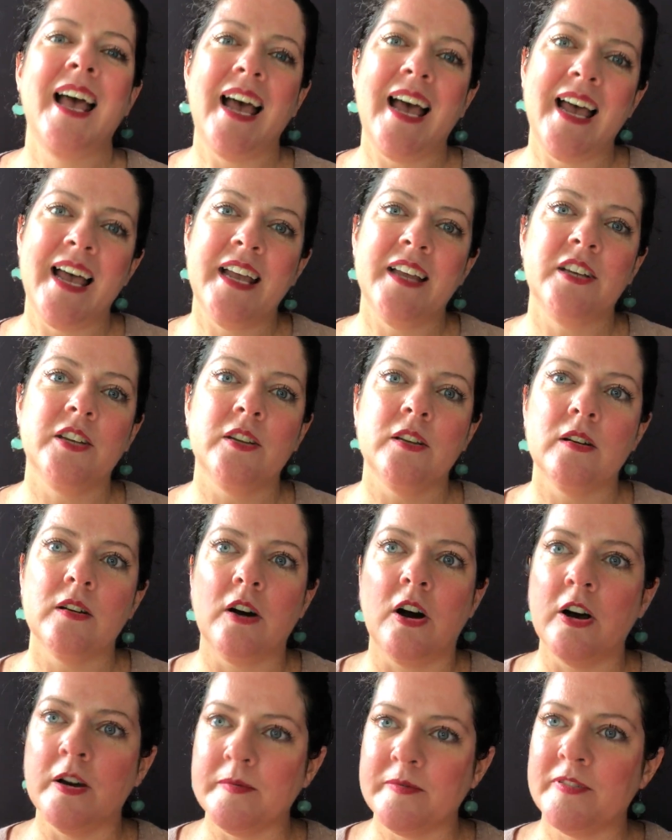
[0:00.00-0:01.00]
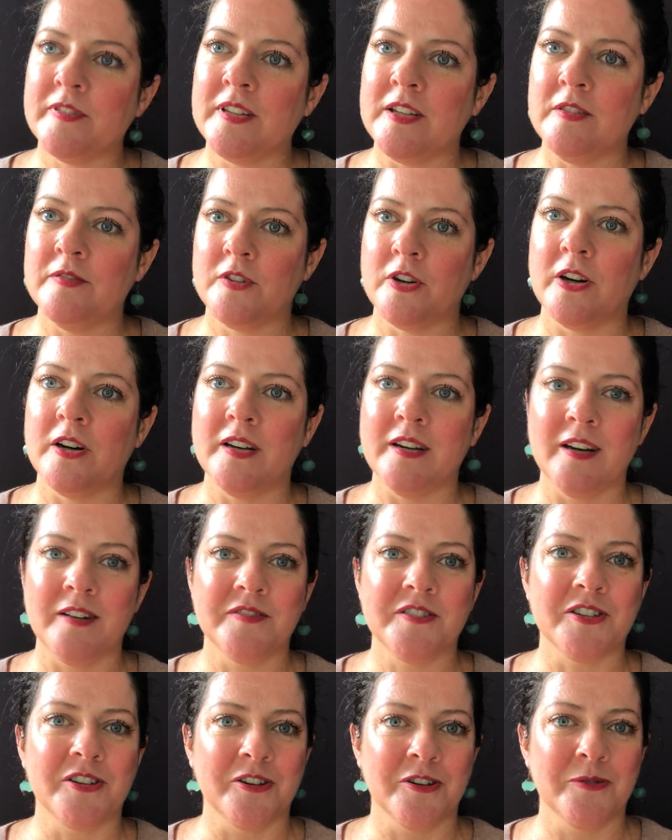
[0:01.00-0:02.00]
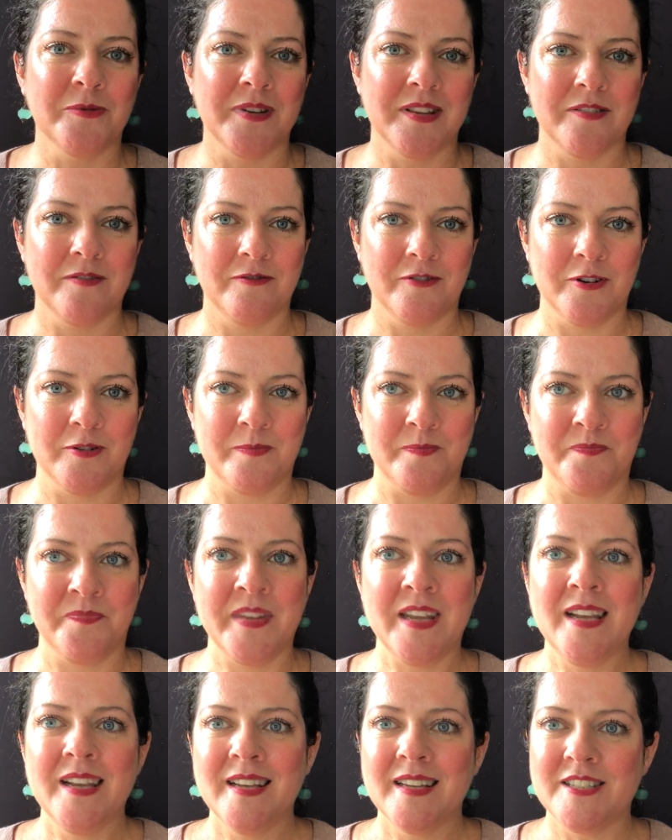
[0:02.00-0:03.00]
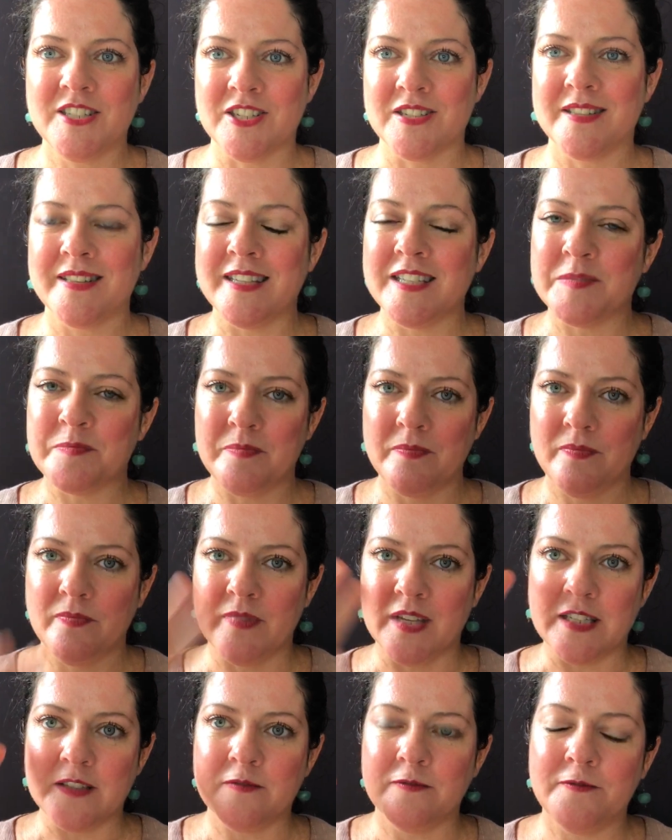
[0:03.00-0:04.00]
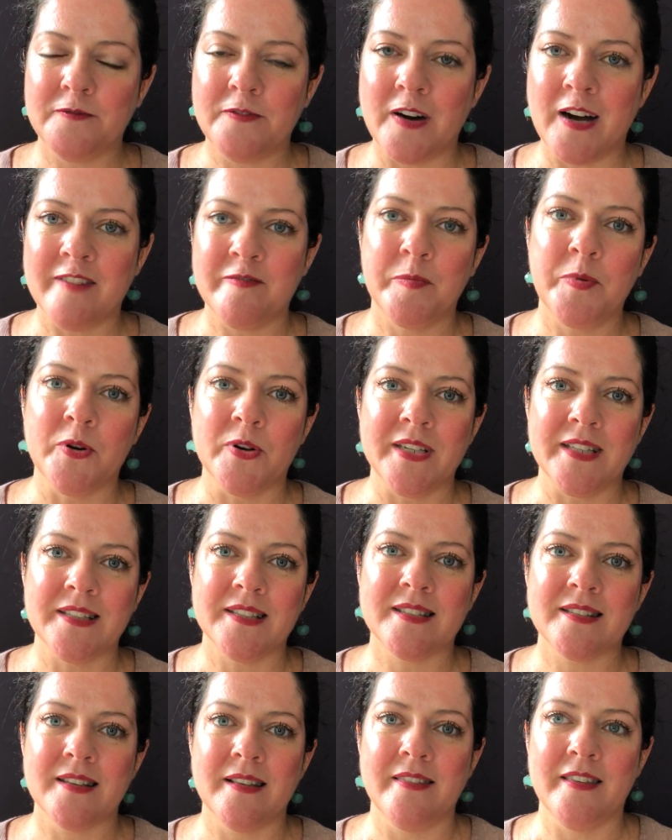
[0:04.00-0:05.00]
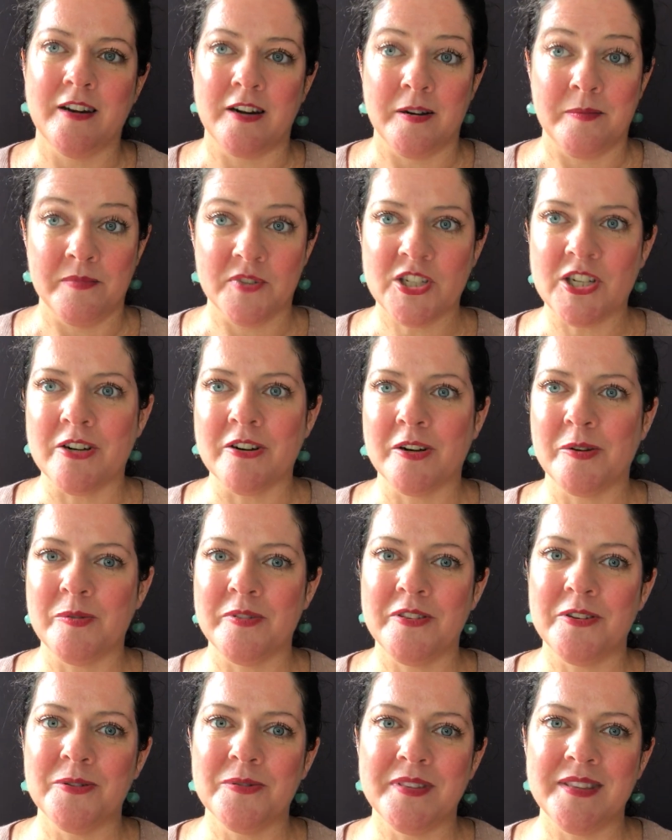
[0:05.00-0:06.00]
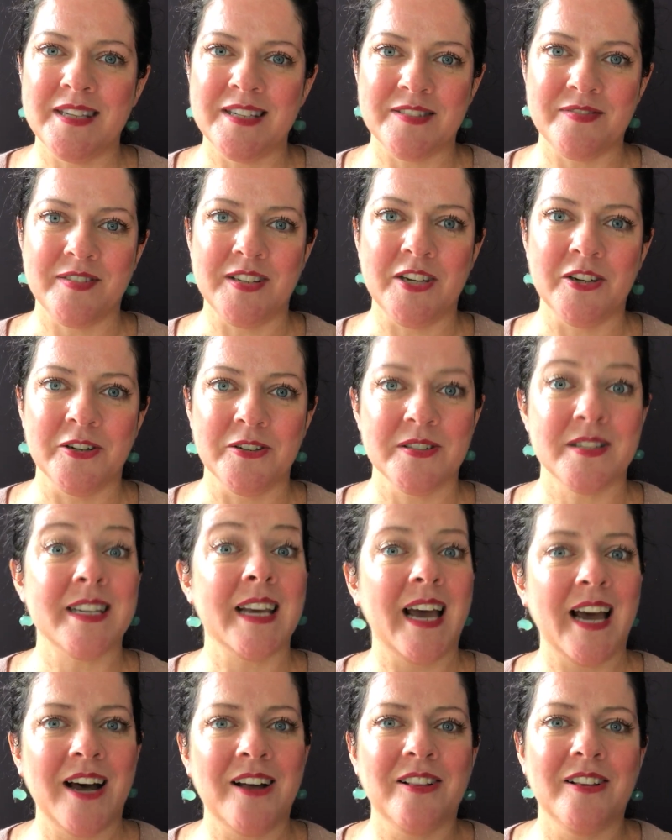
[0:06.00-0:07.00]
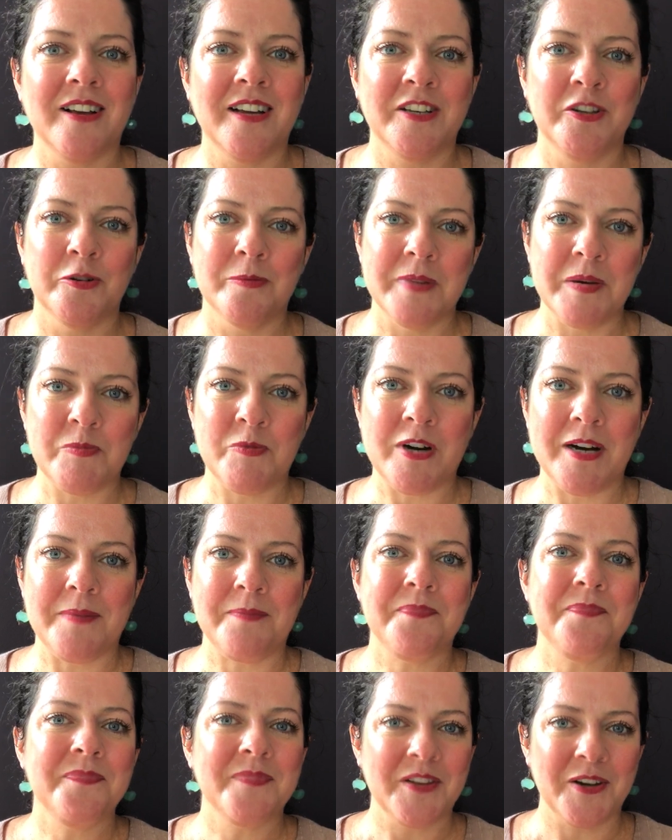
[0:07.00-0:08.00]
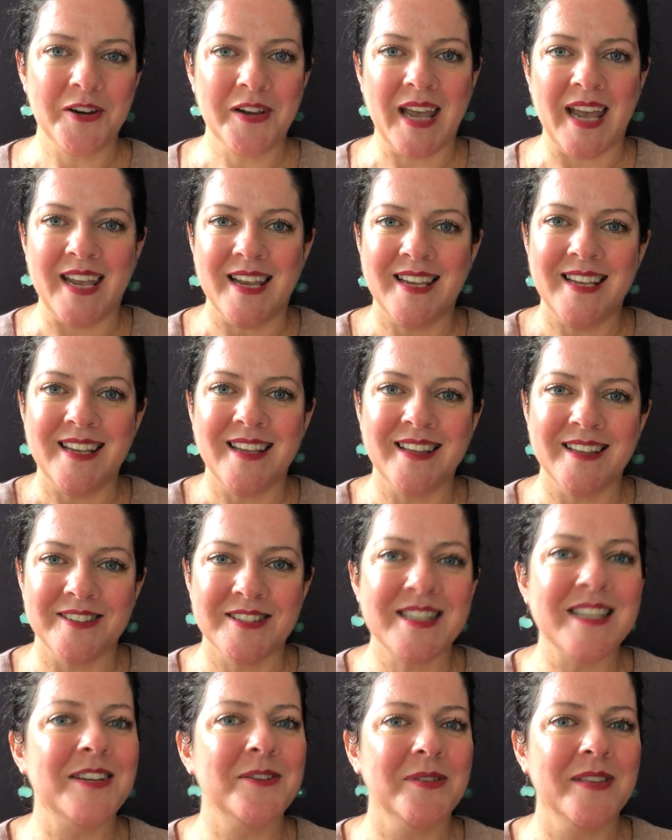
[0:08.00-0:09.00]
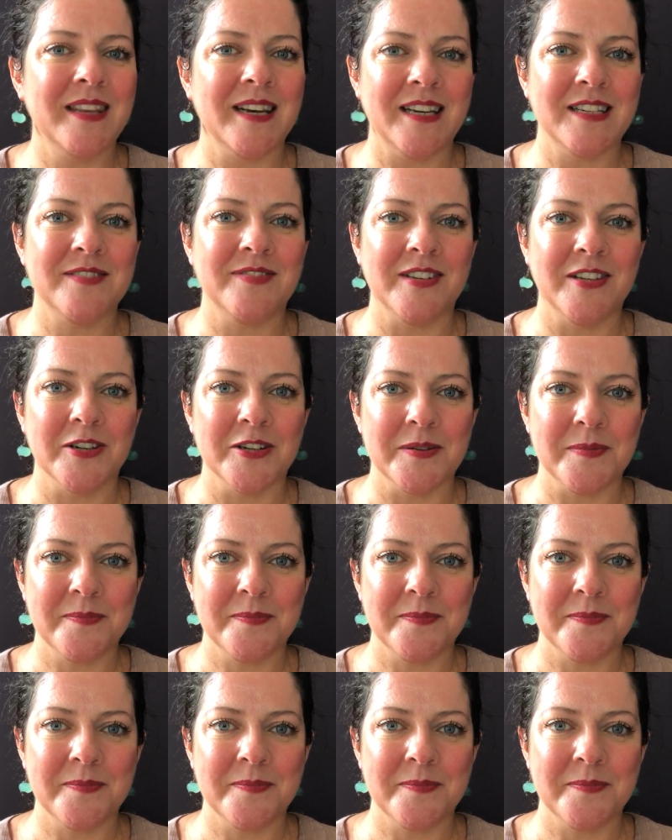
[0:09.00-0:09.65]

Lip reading: and hopefully you've got enough to go with from just these 5 points that I'm sharing with you in these videos to outline your memoir. Okay, yeah, I'll see you in the next video.